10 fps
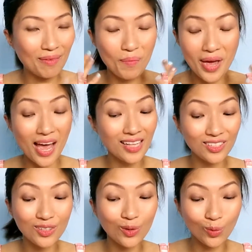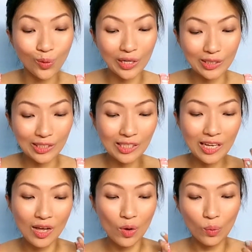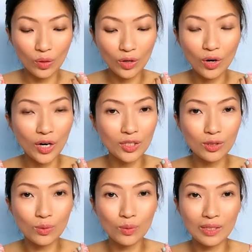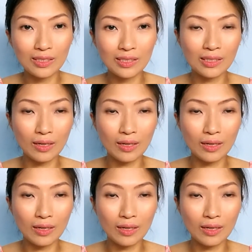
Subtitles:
My hands are notorious with regard to its